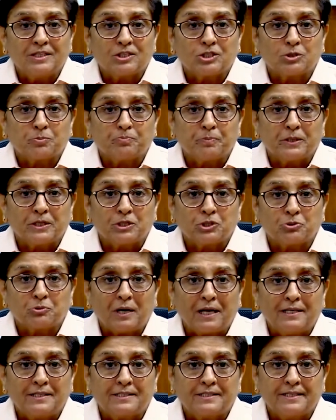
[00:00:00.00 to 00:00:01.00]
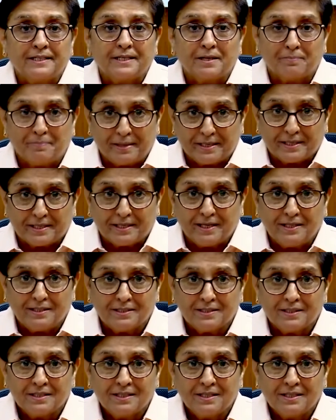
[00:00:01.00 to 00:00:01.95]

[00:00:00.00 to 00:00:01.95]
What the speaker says: the spirituality in America